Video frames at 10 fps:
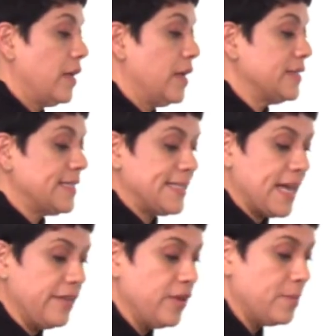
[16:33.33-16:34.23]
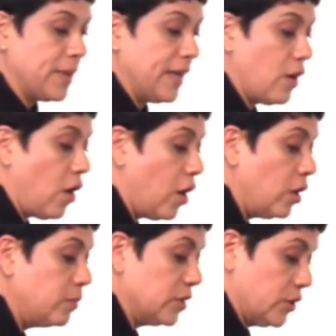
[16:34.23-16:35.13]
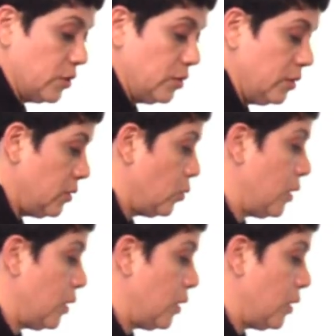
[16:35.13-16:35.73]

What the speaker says: instead of it being all blue,